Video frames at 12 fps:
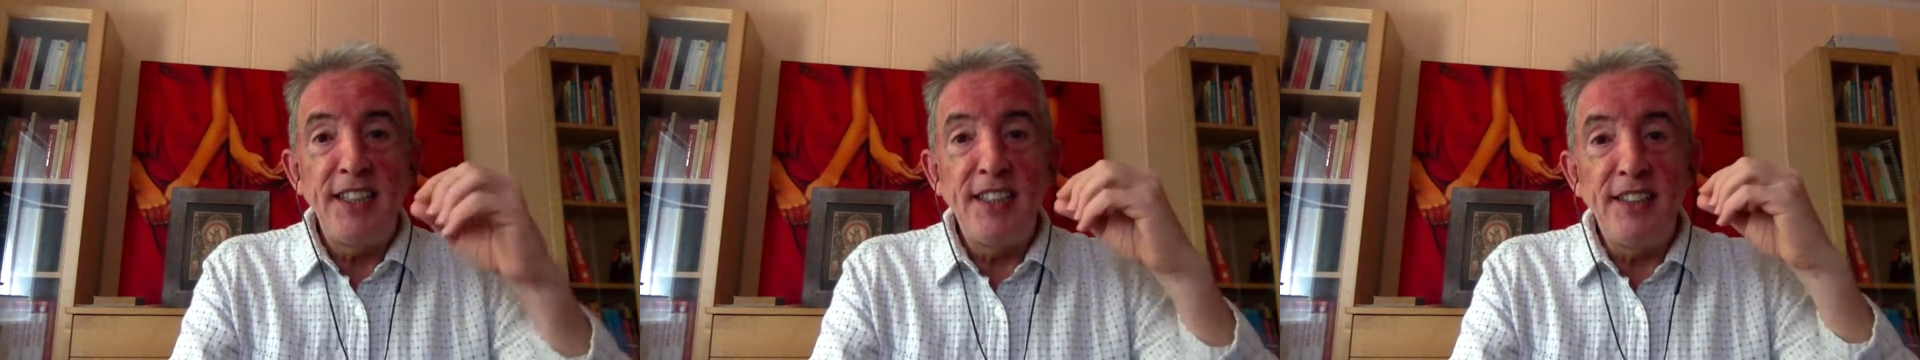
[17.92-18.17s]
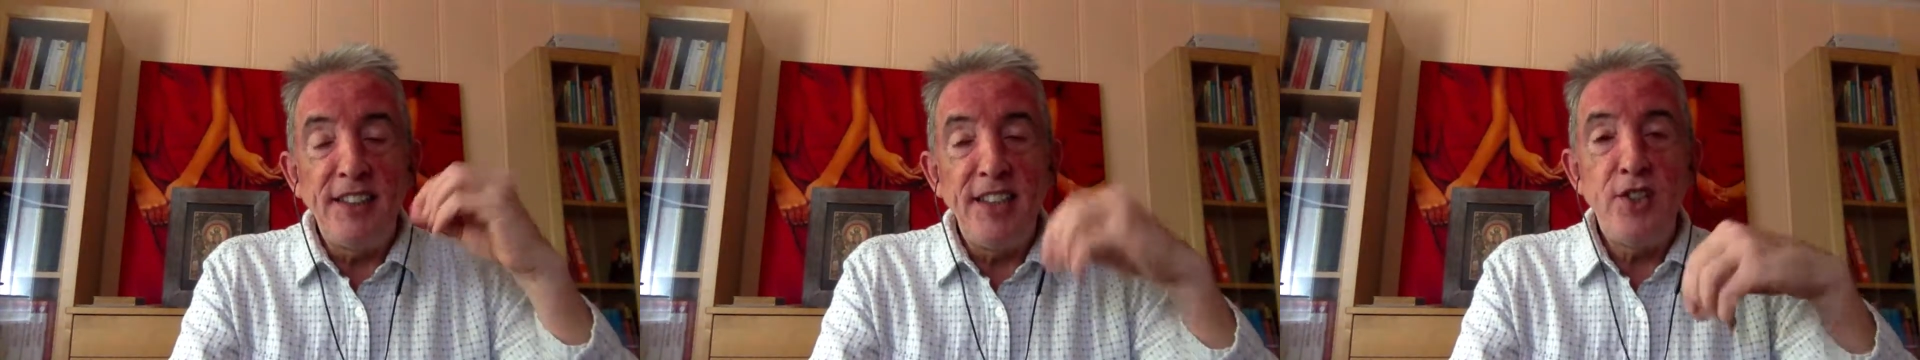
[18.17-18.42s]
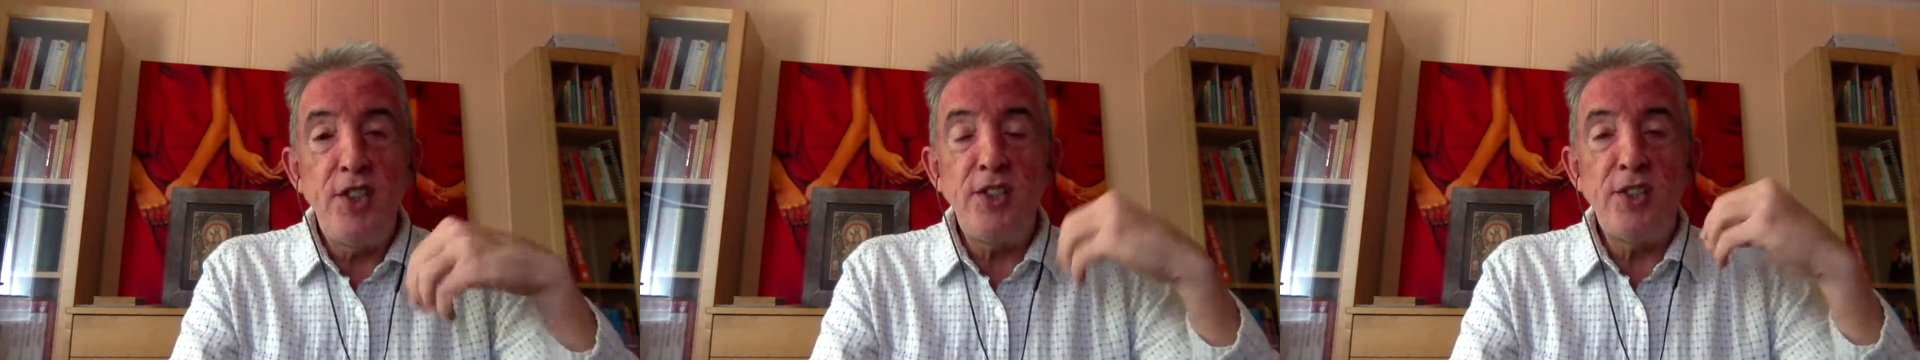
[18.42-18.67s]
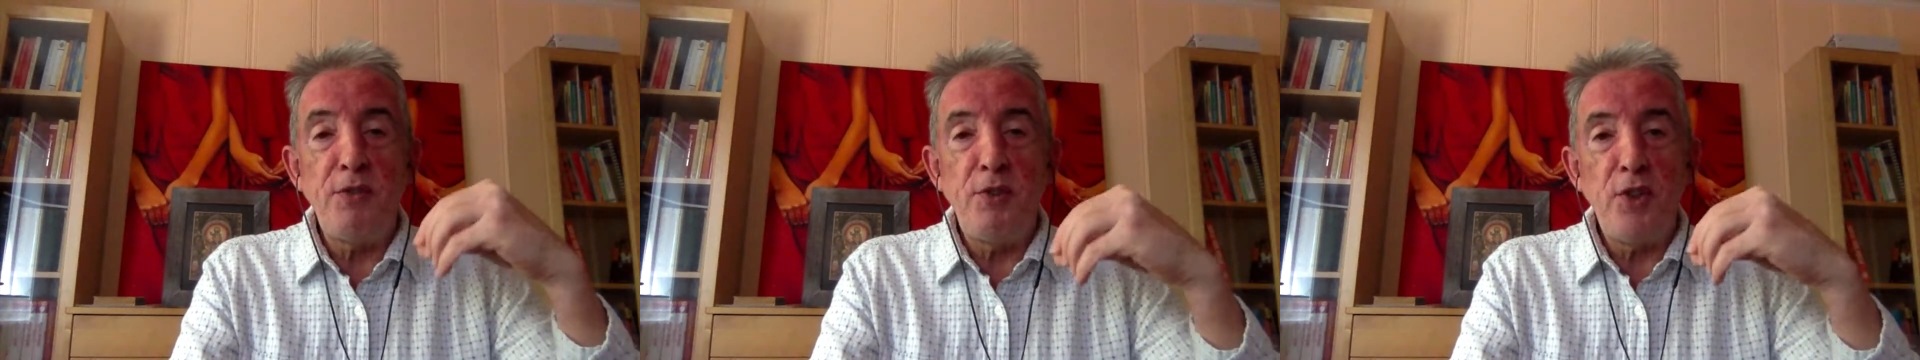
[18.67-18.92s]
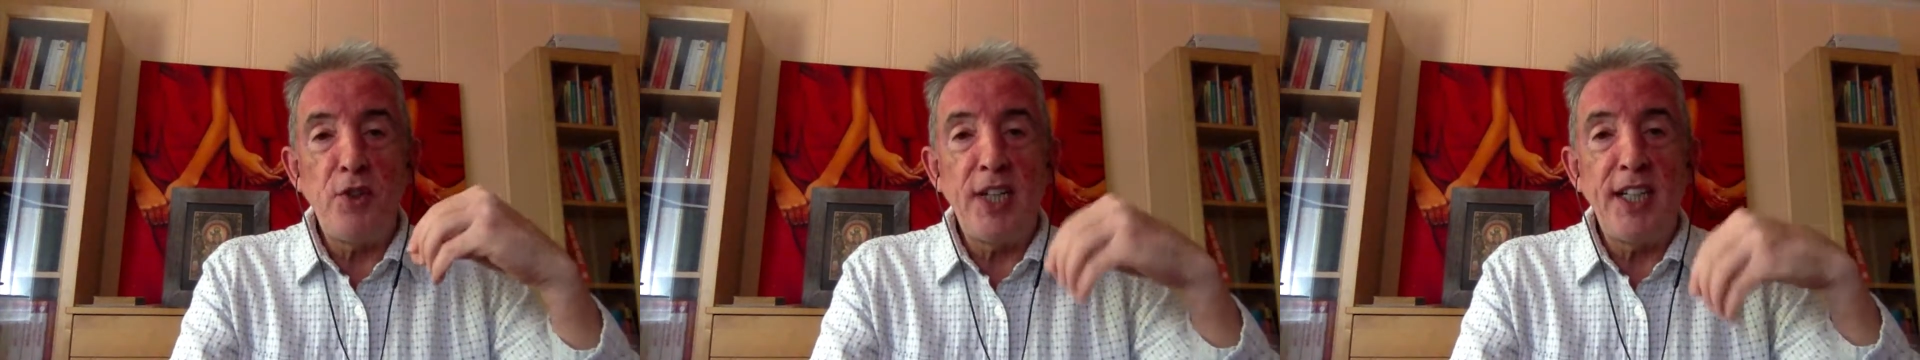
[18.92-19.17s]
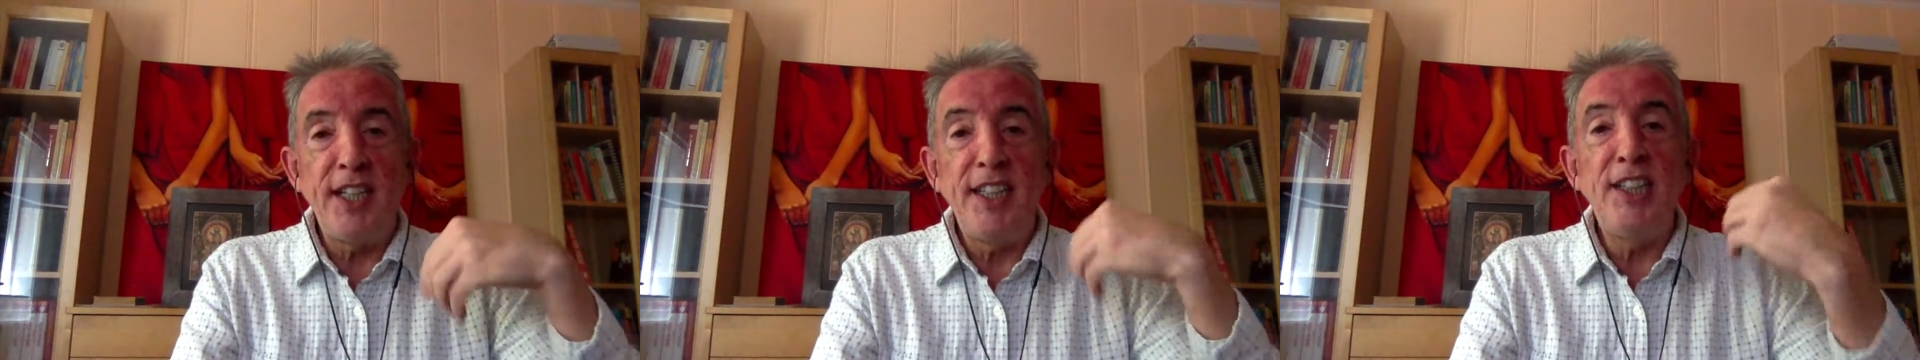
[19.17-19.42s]
the teachings of
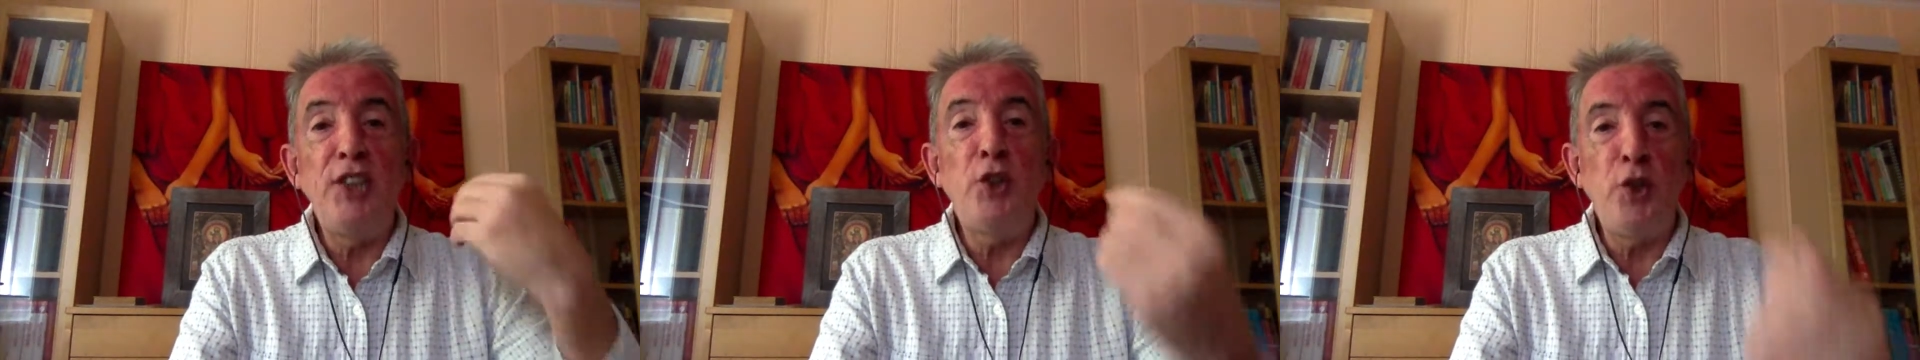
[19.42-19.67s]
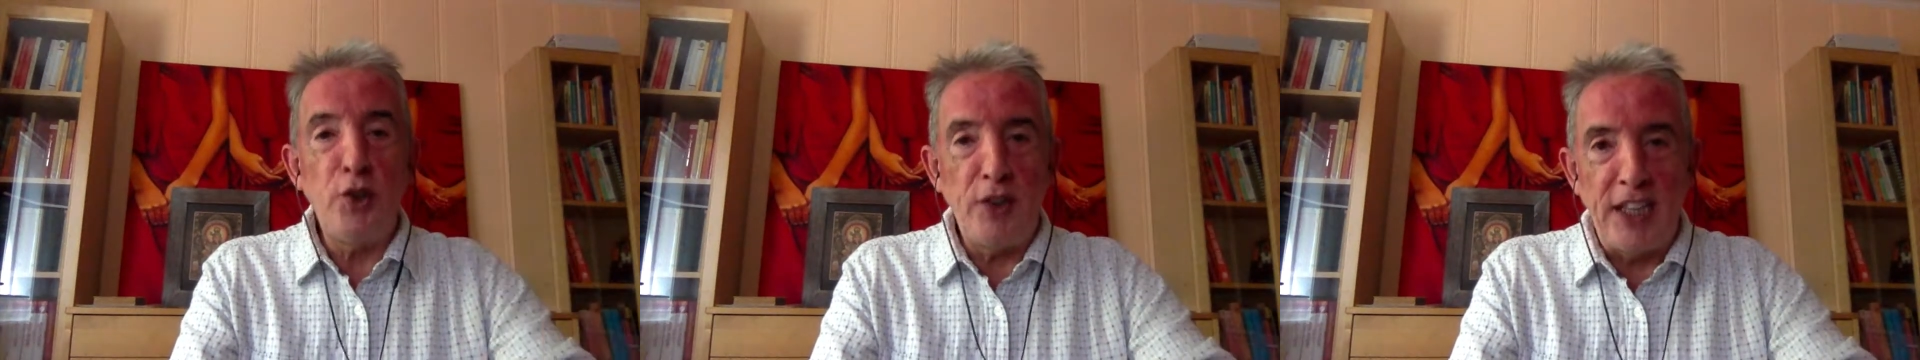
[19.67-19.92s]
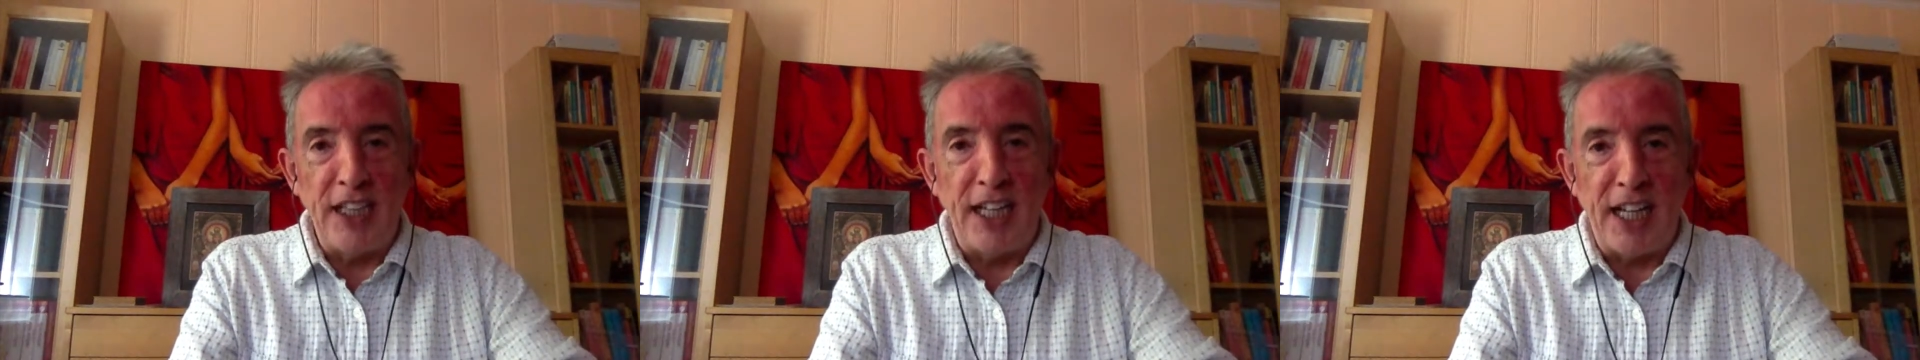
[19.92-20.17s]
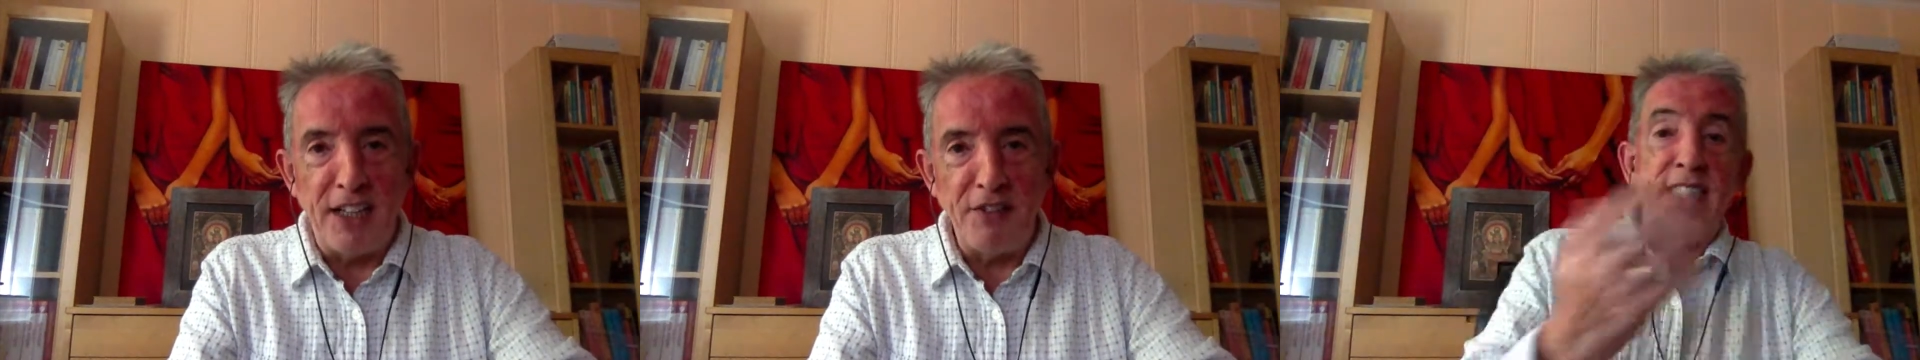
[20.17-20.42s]
yoga into your daily life.